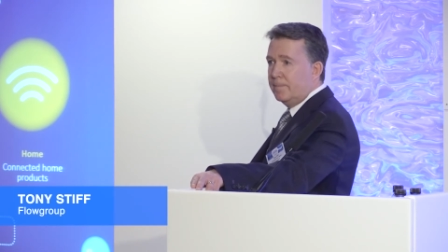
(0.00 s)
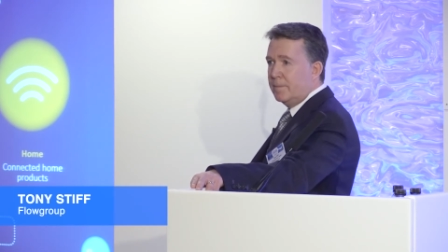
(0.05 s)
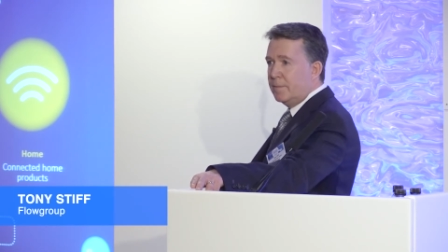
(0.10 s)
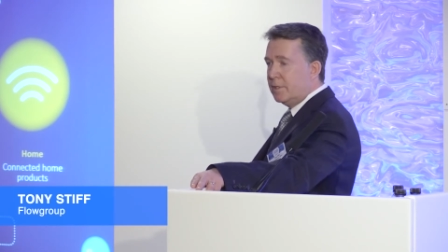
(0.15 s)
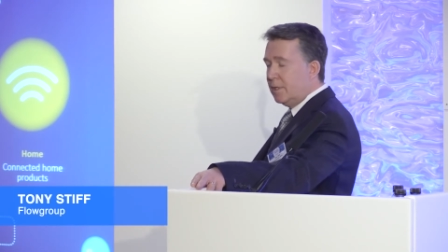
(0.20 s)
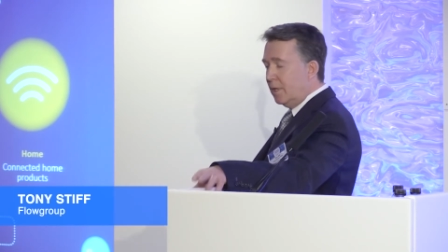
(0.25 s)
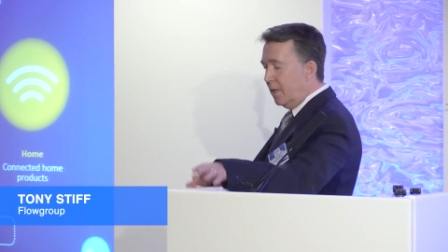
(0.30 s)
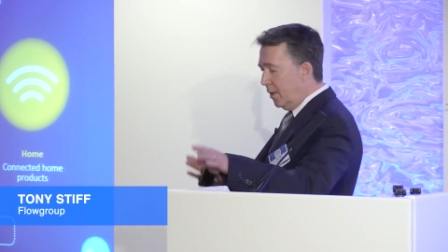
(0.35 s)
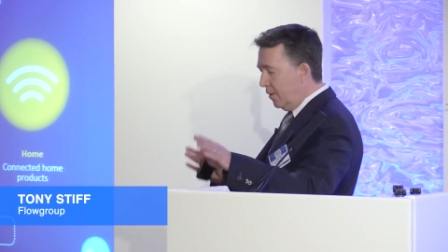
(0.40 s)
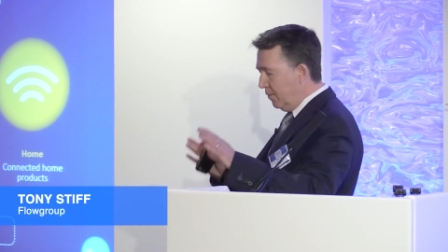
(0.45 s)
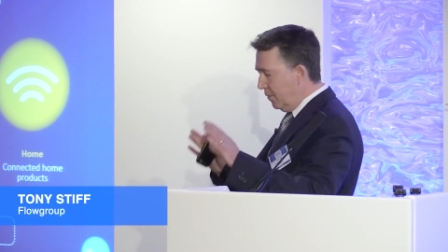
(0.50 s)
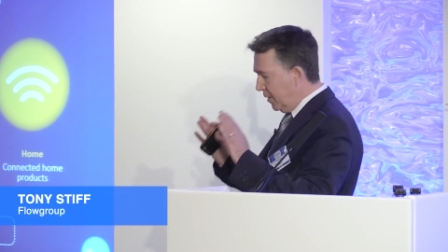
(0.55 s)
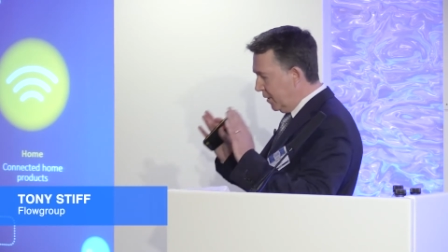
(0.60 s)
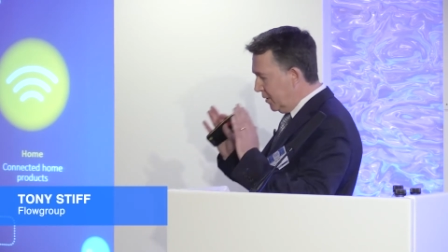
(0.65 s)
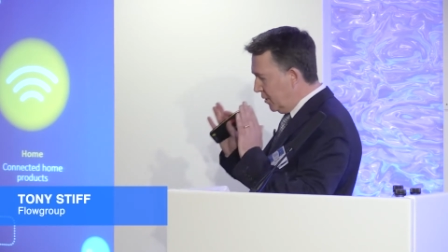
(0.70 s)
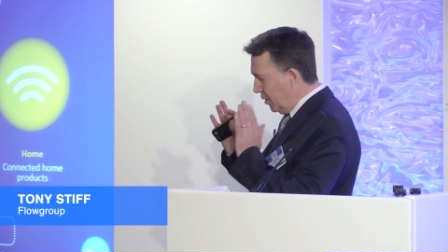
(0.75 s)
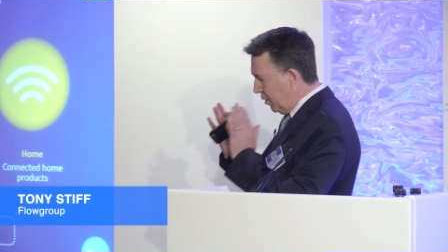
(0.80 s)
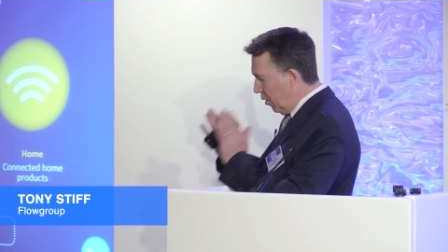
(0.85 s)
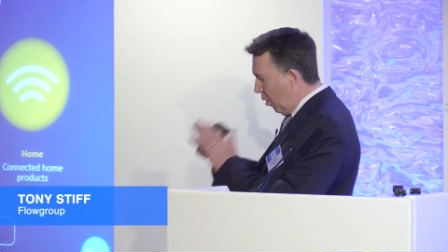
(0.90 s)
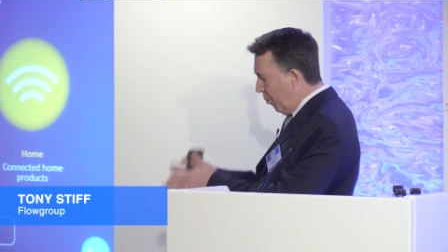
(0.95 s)
So they
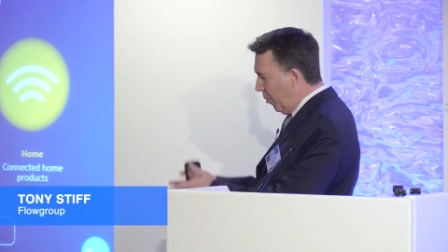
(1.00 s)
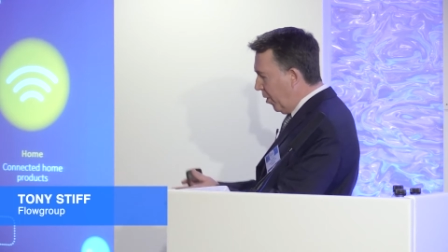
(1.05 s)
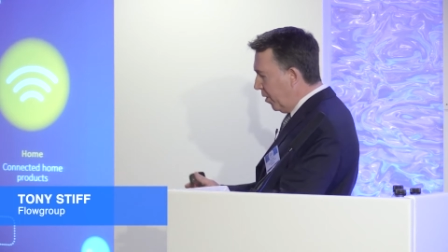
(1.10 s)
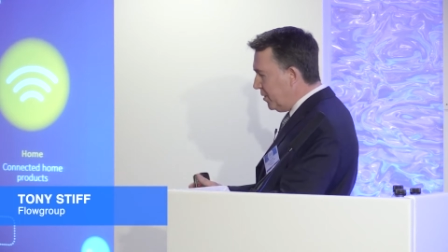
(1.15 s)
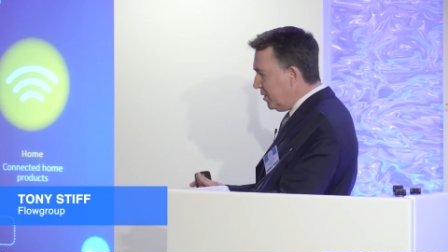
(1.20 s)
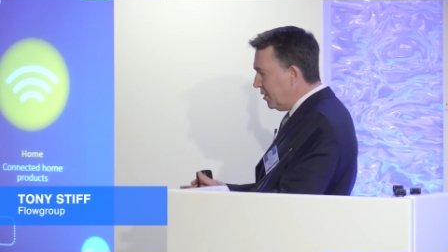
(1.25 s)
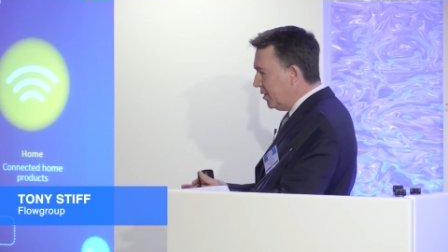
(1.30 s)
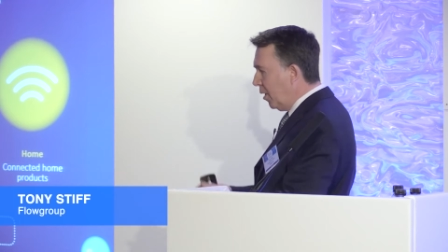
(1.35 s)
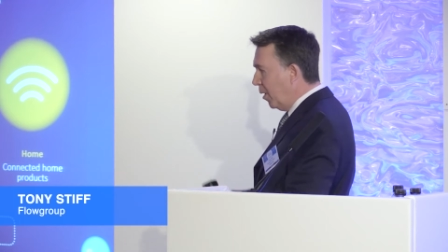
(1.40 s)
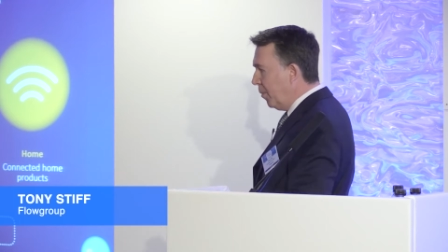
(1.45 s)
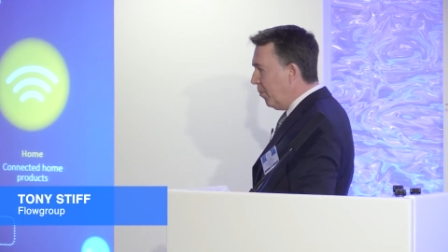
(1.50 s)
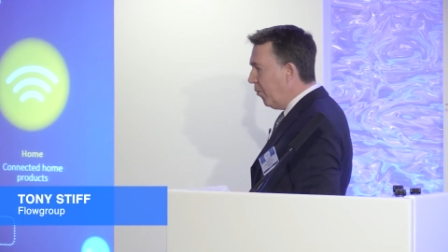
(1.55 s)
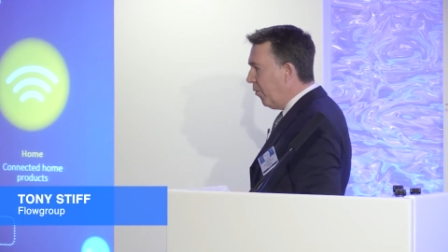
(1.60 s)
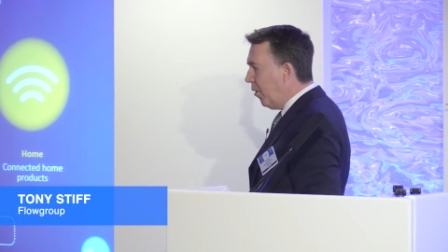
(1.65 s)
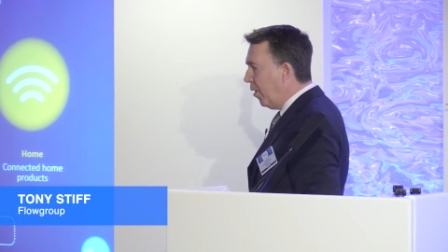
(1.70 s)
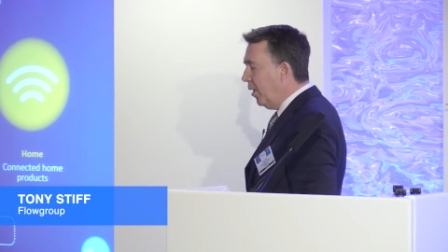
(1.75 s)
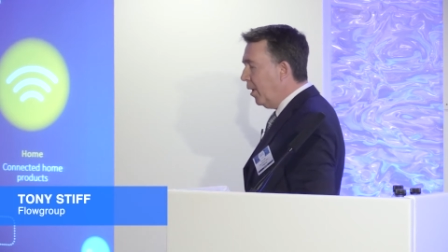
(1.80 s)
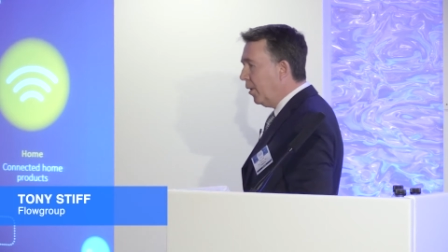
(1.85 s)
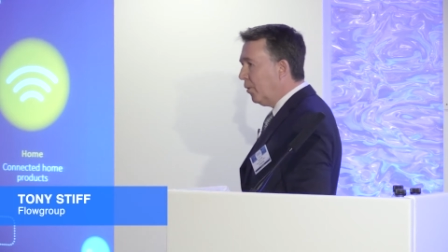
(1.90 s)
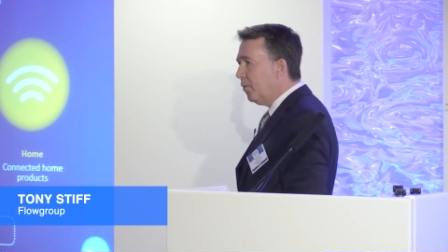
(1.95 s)
took our prototype
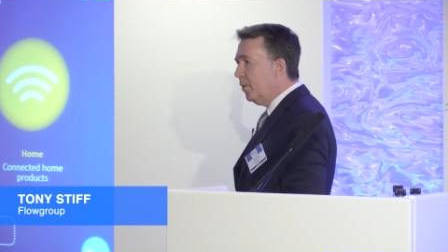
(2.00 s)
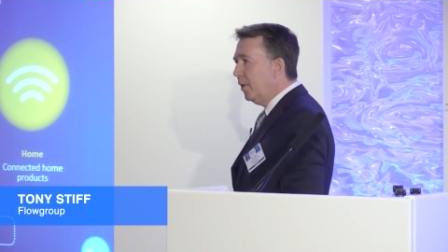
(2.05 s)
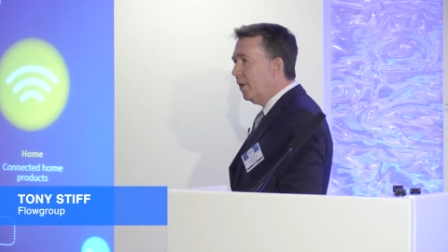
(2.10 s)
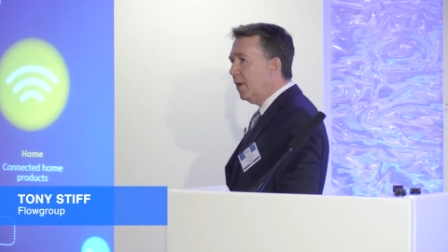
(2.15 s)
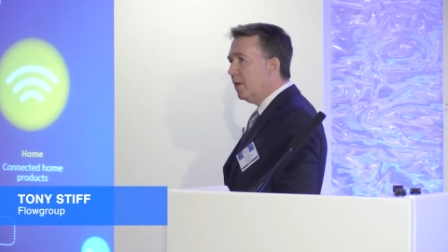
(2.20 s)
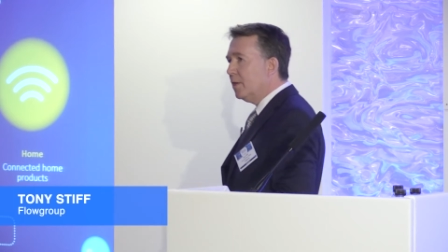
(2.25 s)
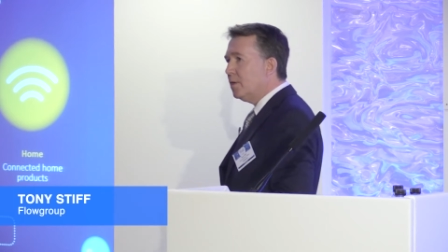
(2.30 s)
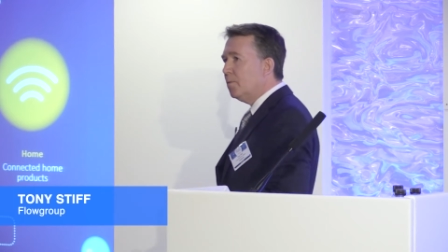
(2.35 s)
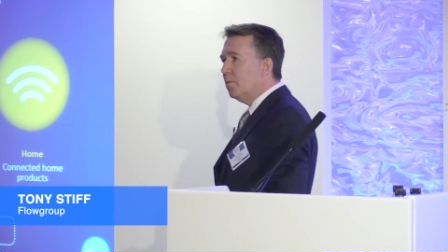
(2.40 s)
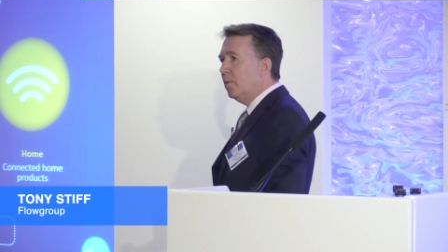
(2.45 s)
product with us,